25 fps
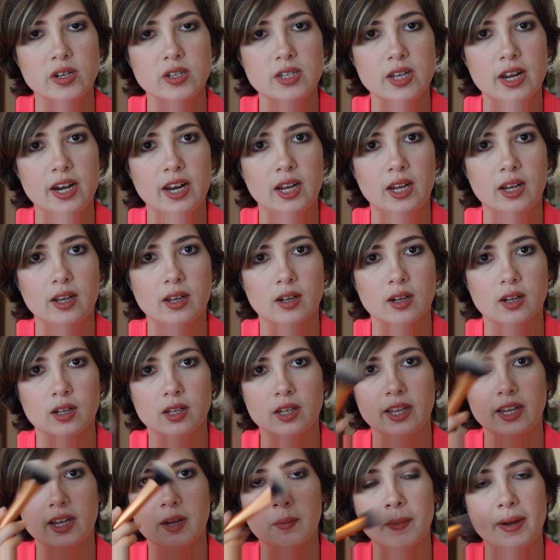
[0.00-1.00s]
setting
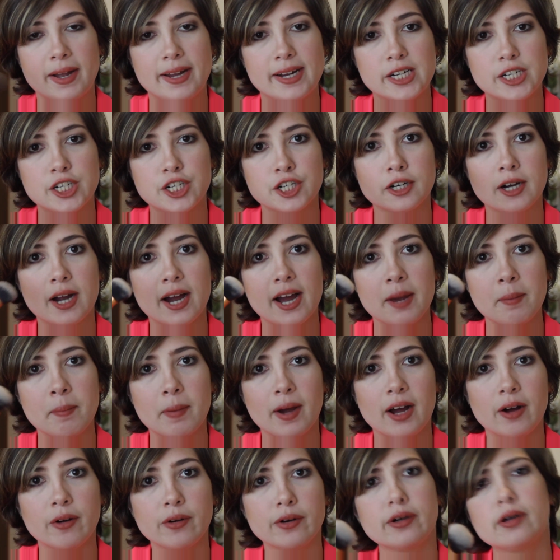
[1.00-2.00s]
like my under eye
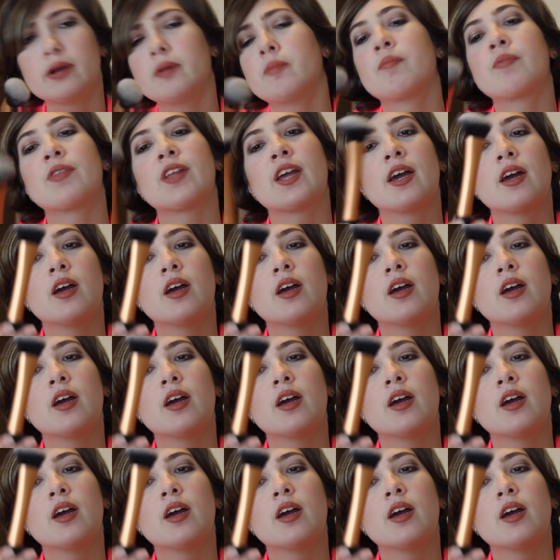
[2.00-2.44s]
powder.